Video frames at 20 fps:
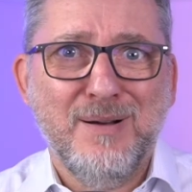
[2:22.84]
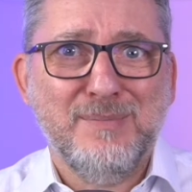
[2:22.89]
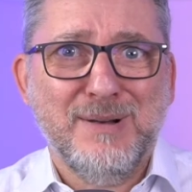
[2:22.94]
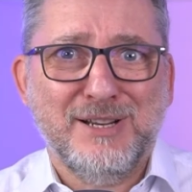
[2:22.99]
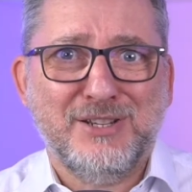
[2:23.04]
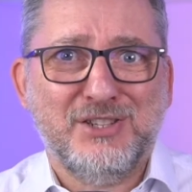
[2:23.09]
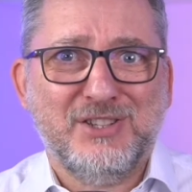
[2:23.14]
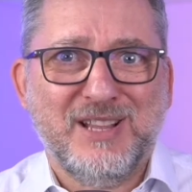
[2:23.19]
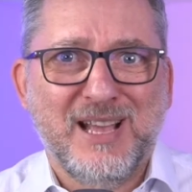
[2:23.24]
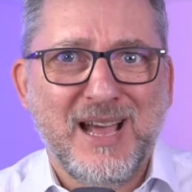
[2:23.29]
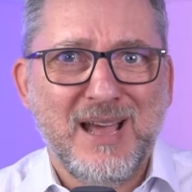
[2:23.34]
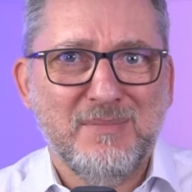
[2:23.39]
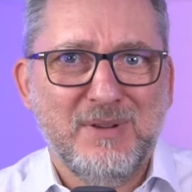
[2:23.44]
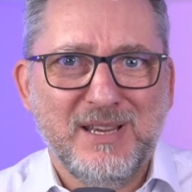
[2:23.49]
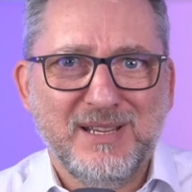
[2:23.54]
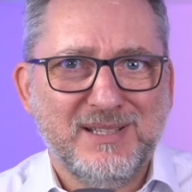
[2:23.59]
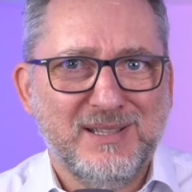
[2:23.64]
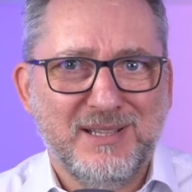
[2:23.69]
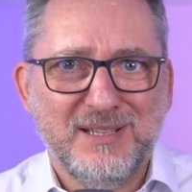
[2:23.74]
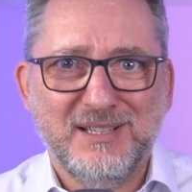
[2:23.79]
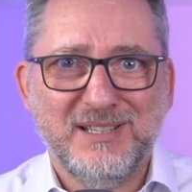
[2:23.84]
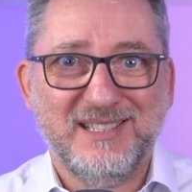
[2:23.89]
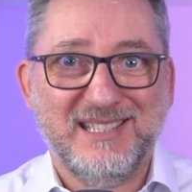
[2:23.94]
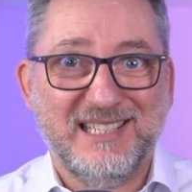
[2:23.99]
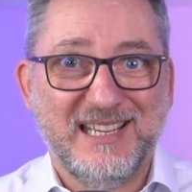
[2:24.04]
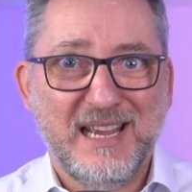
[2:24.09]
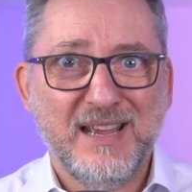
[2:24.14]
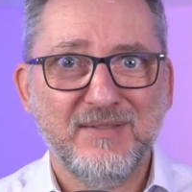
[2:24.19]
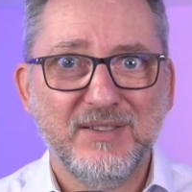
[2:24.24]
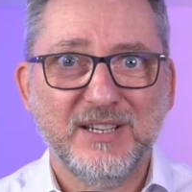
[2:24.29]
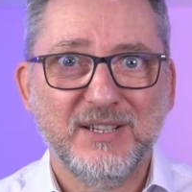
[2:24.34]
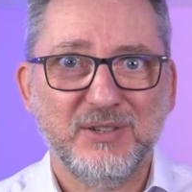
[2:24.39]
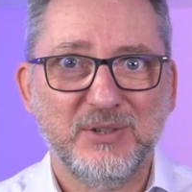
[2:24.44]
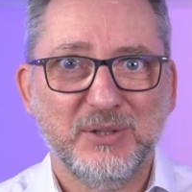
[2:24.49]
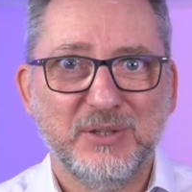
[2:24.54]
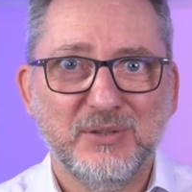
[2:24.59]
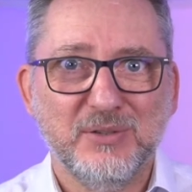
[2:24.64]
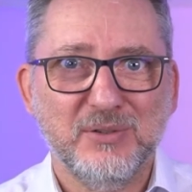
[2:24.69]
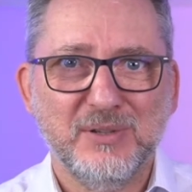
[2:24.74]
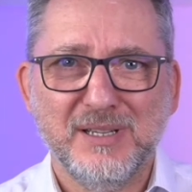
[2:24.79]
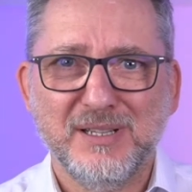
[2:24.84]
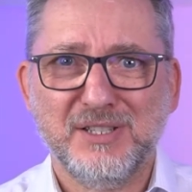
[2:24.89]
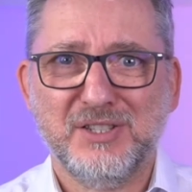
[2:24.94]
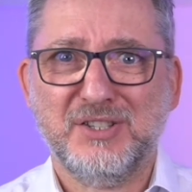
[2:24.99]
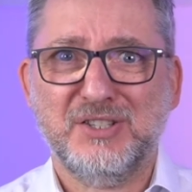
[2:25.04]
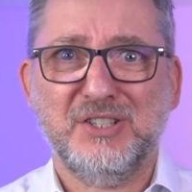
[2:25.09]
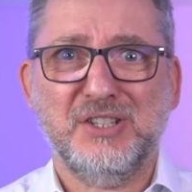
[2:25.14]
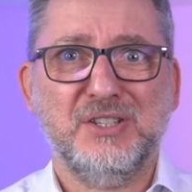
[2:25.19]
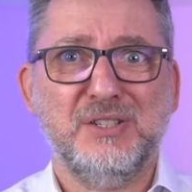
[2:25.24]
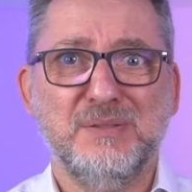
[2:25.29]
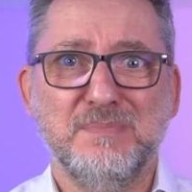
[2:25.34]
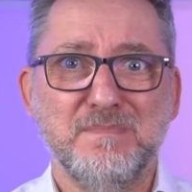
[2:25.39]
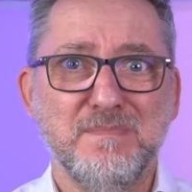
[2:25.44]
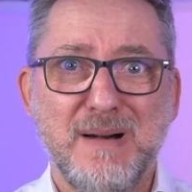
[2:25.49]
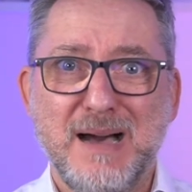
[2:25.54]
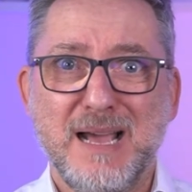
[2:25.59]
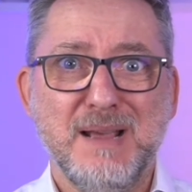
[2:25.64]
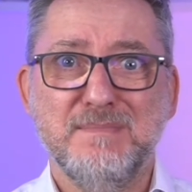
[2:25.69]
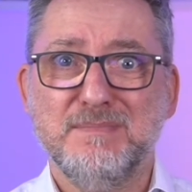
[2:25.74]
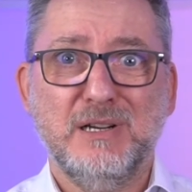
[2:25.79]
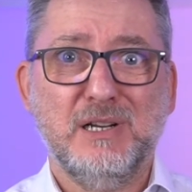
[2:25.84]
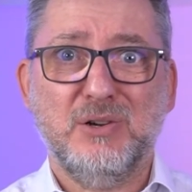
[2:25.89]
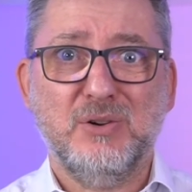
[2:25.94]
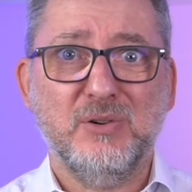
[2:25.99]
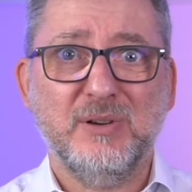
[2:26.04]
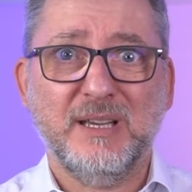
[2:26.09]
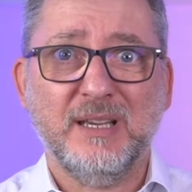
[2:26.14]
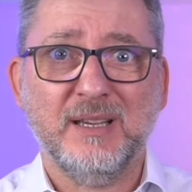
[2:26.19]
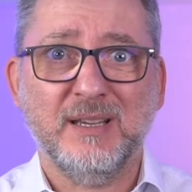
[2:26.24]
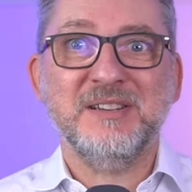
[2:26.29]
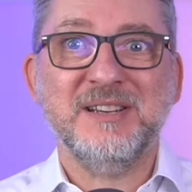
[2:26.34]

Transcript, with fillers: much time is this saving to you? It's just mind blowing.